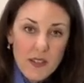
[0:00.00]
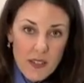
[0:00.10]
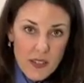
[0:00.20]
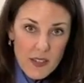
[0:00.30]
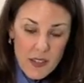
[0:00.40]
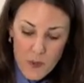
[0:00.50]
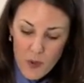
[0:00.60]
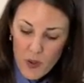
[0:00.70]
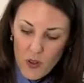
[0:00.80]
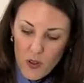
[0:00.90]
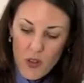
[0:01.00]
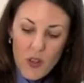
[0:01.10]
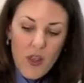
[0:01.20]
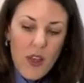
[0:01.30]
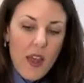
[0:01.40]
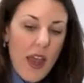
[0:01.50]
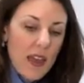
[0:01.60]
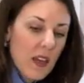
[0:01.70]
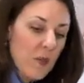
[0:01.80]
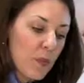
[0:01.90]
Disassemble
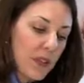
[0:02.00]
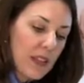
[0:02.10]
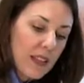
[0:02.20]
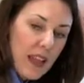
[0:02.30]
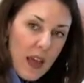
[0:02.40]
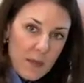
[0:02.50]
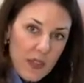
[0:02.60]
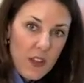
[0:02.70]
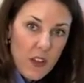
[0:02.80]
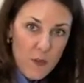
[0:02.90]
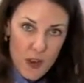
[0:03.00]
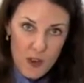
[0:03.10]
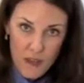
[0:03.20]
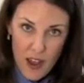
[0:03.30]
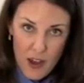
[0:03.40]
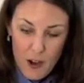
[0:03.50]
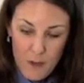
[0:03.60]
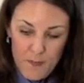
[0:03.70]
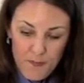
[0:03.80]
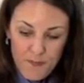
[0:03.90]
and completely empty the humidifier.